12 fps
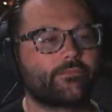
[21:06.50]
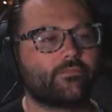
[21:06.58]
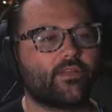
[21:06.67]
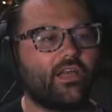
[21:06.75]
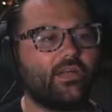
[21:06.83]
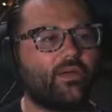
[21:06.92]

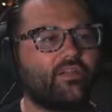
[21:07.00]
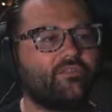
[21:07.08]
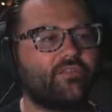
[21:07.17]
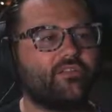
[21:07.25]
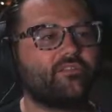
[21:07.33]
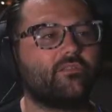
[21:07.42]
Anyways,
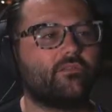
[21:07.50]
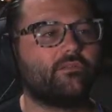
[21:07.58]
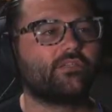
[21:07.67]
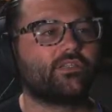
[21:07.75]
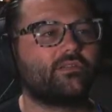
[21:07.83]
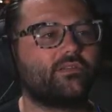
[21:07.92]

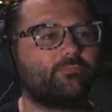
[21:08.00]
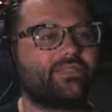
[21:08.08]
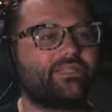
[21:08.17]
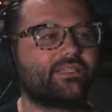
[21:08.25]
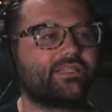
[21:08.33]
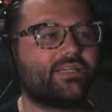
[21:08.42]
but
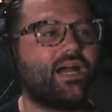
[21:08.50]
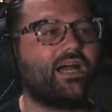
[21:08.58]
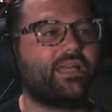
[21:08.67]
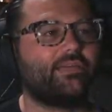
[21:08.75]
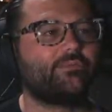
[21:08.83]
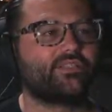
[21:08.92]
this guy,
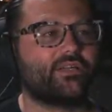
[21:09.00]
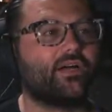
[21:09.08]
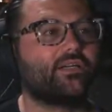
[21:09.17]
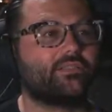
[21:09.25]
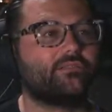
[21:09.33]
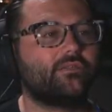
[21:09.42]
he was
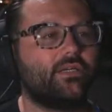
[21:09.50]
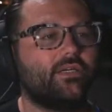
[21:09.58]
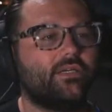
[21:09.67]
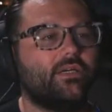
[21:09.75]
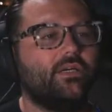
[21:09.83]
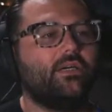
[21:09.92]
talking
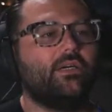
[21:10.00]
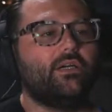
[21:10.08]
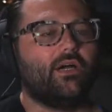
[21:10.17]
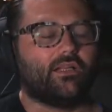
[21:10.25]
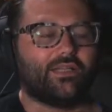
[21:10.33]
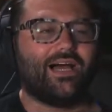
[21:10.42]

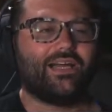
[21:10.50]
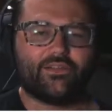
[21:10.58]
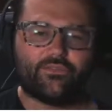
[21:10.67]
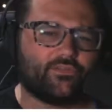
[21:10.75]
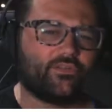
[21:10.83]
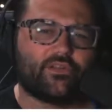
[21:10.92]
a lot,
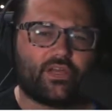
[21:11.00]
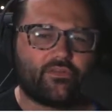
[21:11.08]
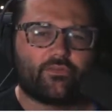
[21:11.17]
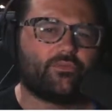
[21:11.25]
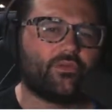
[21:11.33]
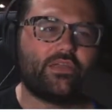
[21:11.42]
and kind of
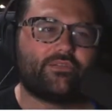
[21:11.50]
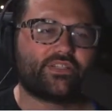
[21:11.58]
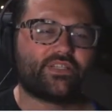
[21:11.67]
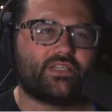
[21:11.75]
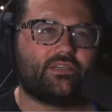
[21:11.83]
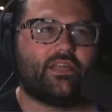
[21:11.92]
the three of us
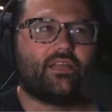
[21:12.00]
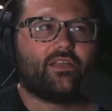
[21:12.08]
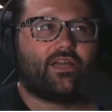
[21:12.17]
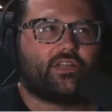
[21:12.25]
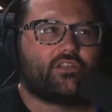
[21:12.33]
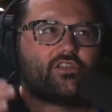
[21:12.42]
in it, it
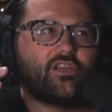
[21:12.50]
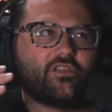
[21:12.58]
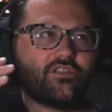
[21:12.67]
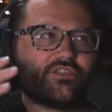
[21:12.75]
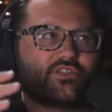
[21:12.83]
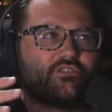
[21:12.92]
kind of
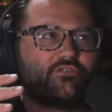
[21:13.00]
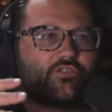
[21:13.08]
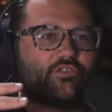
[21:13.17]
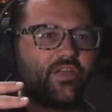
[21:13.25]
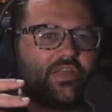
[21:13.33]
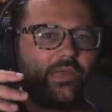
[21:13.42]
changes the social
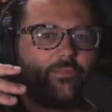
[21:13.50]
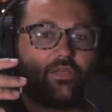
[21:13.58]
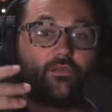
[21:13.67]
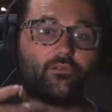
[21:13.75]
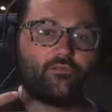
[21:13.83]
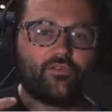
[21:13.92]
dynamic. You
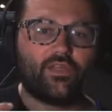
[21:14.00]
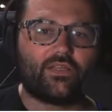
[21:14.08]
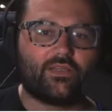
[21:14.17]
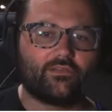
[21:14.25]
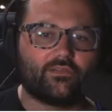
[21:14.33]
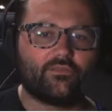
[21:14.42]
can feel it.
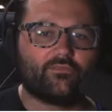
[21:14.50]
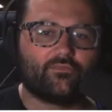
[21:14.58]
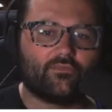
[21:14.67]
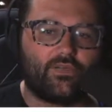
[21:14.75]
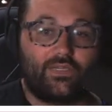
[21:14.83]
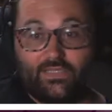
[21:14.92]

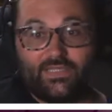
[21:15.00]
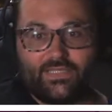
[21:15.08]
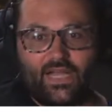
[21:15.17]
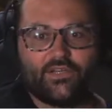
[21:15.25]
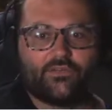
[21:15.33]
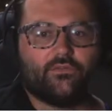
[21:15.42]
At least
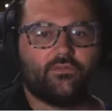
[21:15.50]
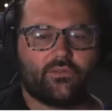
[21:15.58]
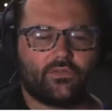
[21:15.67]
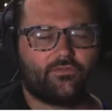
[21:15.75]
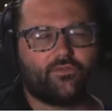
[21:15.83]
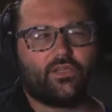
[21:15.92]
I do.
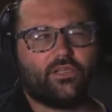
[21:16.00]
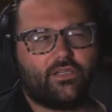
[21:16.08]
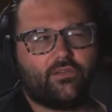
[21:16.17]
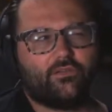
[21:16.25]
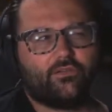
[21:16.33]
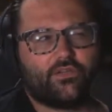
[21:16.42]
You feel,
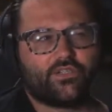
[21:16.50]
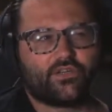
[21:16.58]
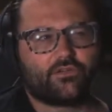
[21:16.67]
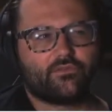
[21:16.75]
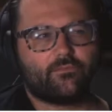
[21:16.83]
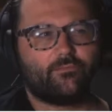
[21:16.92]
you know, you
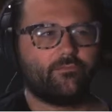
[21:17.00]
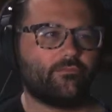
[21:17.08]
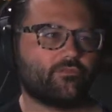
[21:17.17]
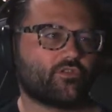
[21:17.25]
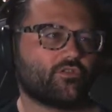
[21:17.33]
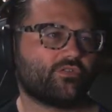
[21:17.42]
start
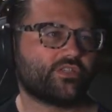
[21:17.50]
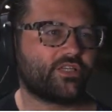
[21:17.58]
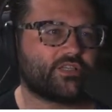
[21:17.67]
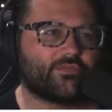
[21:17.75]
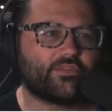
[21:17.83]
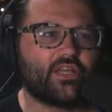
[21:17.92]
choosing
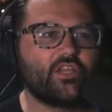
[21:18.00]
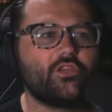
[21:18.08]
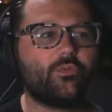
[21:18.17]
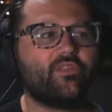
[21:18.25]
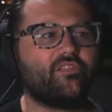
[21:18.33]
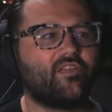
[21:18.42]
different things you
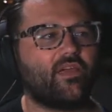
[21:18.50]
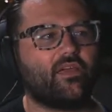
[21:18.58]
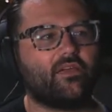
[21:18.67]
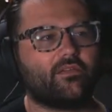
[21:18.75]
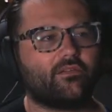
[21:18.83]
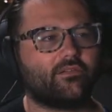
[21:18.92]
would
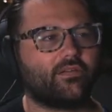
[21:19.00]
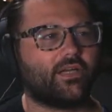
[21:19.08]
say, and